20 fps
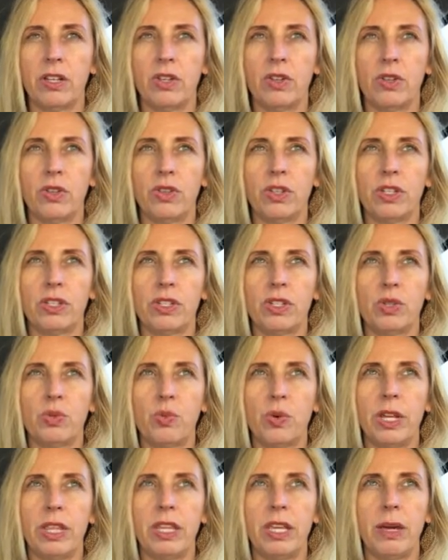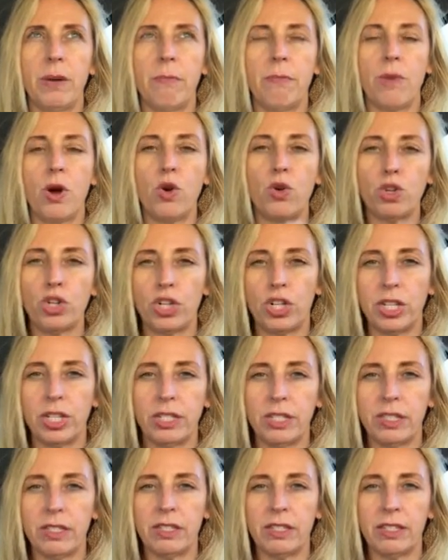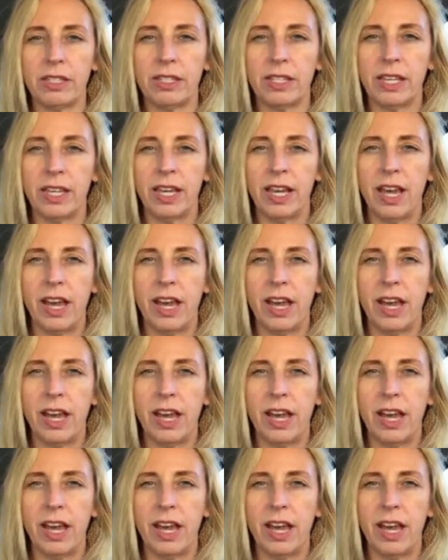This is when the emotions